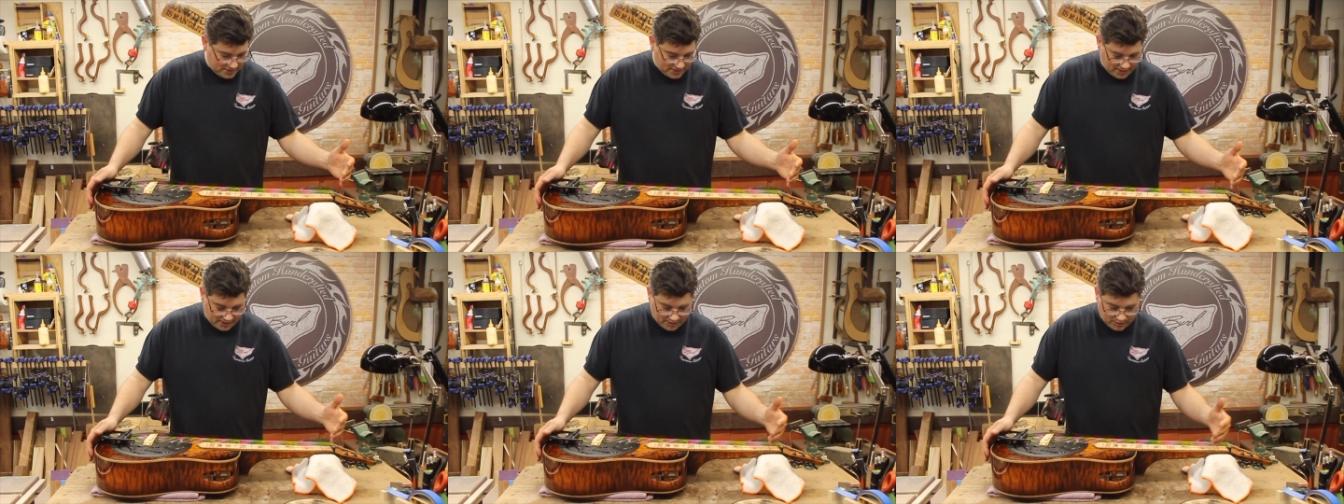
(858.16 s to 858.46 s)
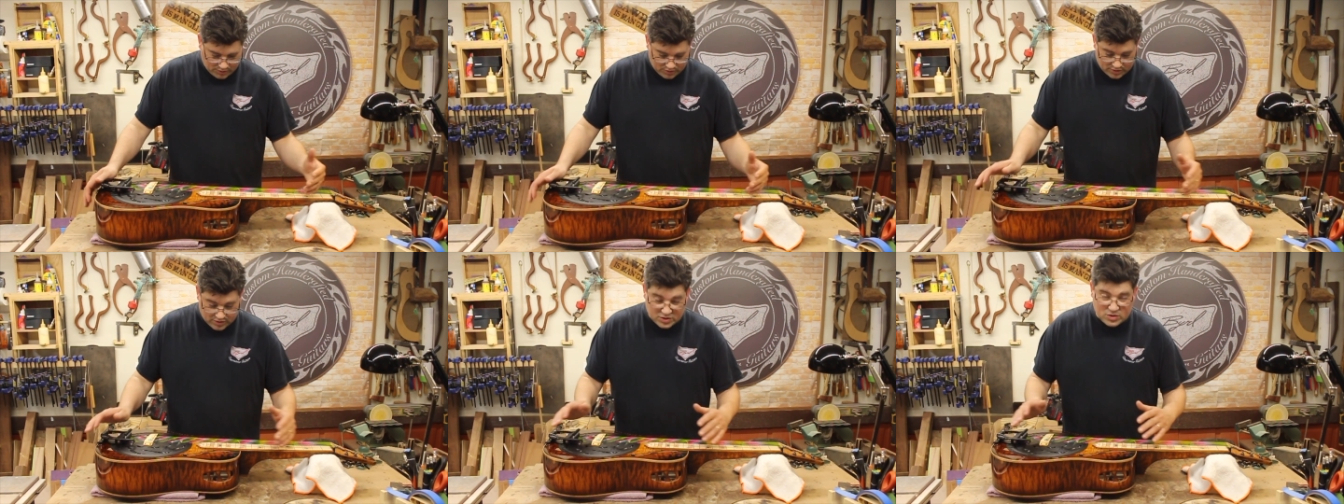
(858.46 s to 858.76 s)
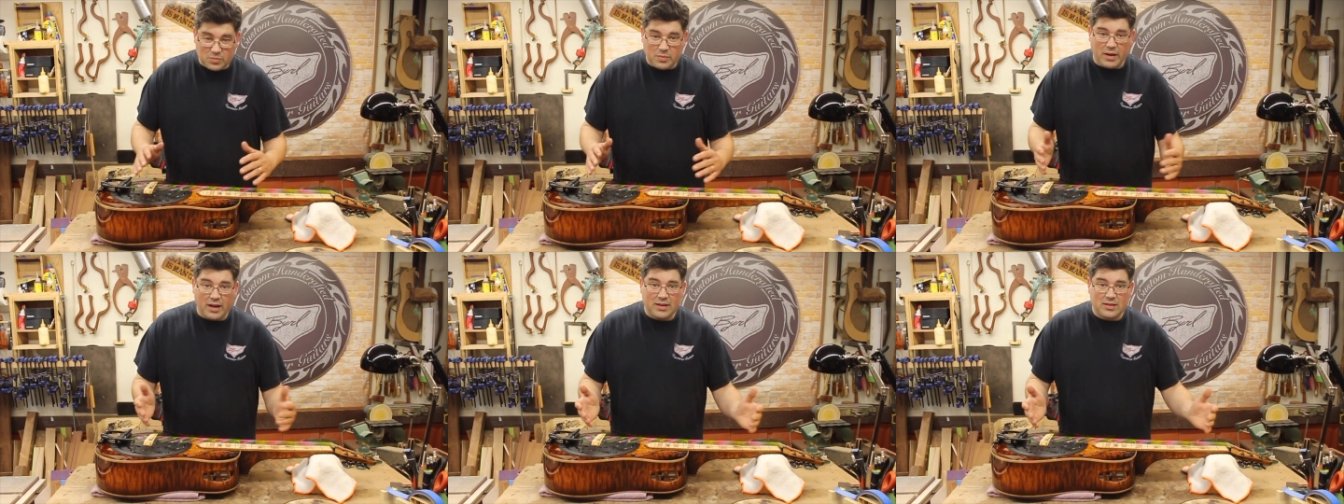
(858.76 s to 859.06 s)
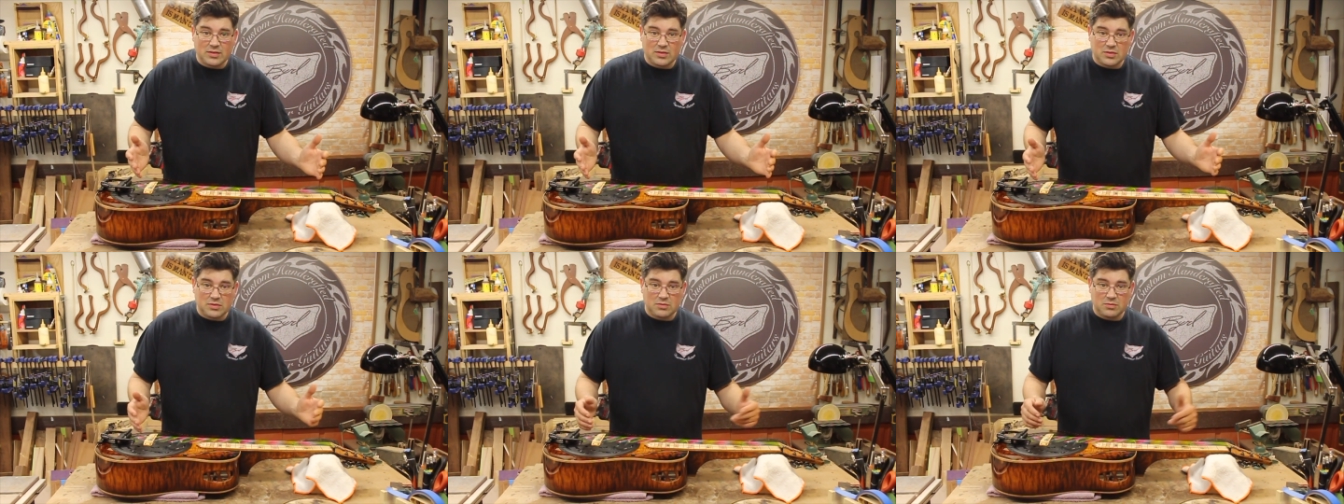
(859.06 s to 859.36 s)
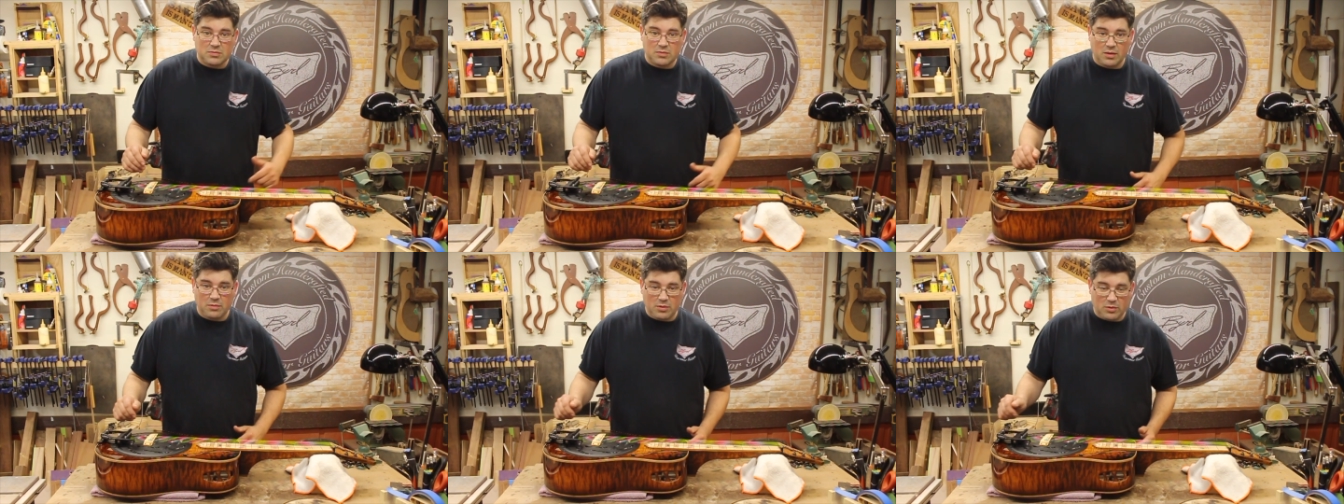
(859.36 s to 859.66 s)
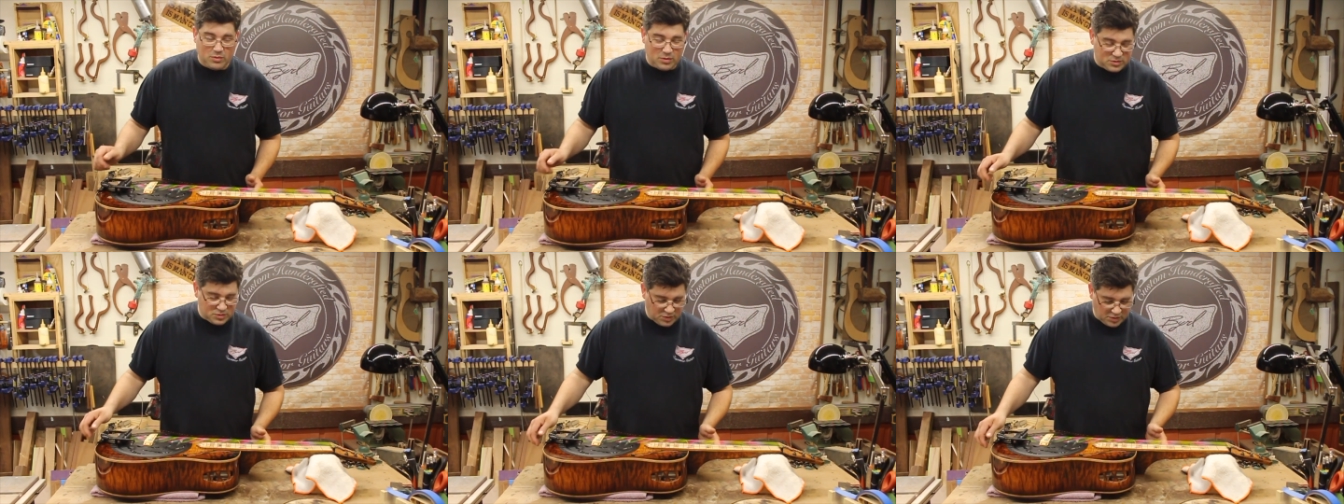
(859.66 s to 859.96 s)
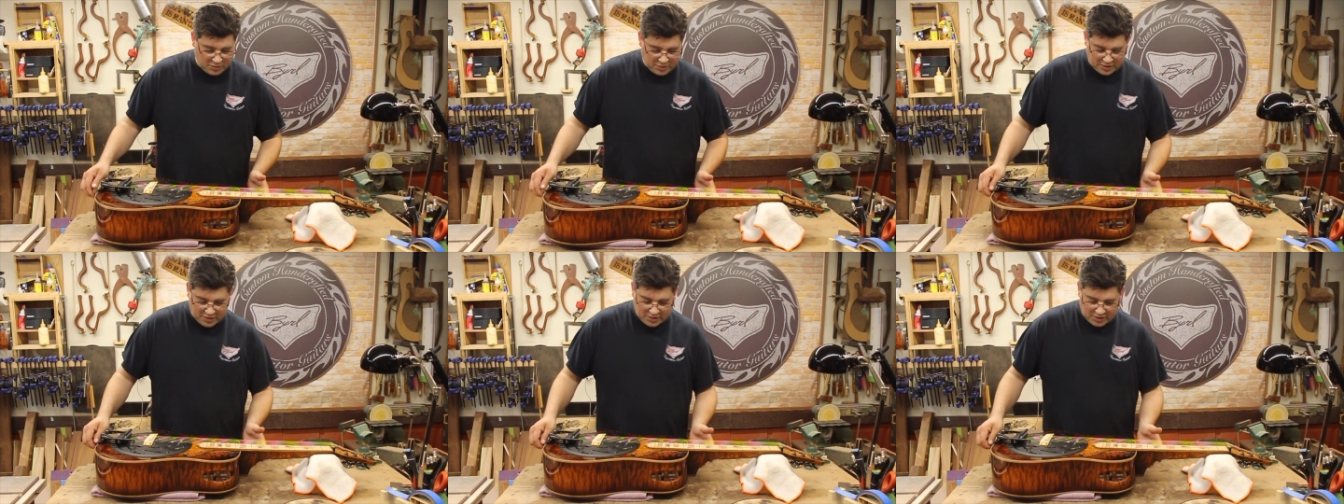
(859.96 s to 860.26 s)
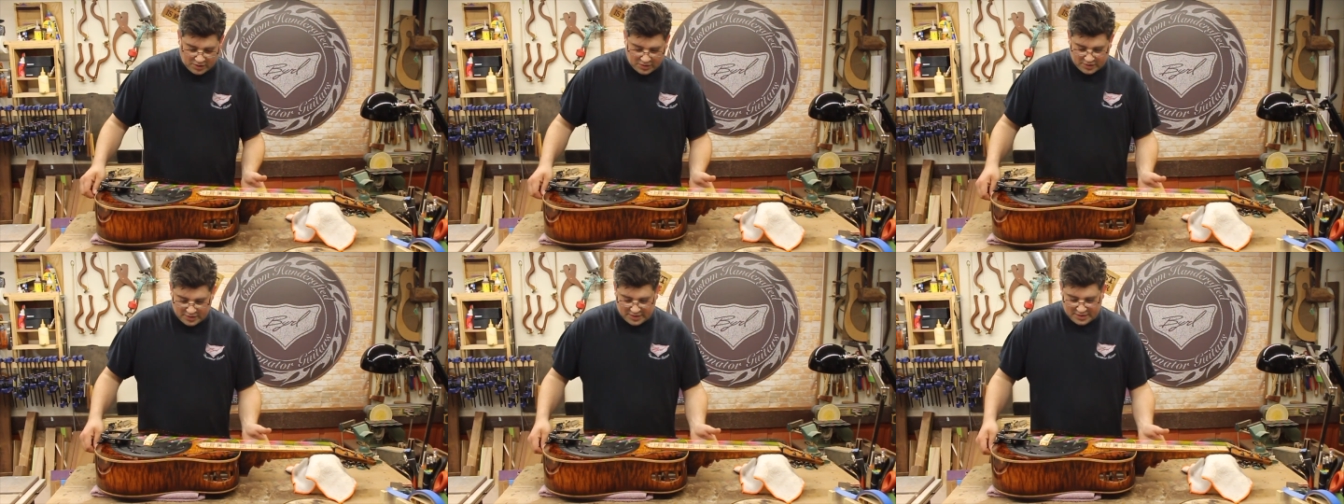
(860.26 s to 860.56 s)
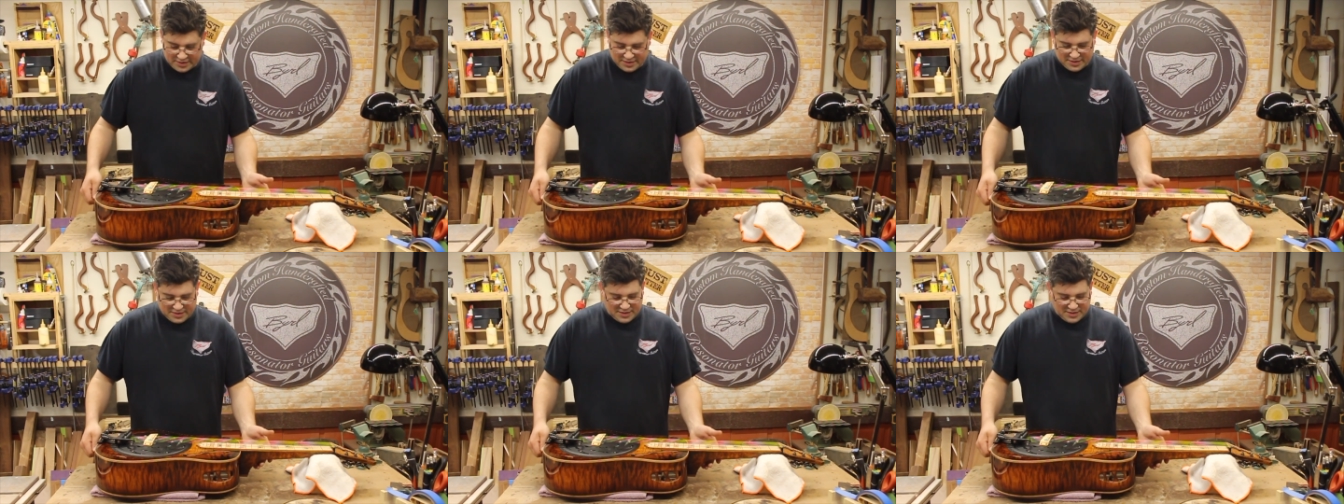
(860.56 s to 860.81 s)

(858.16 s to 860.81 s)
I don't know, the specs, maybe was what we call it.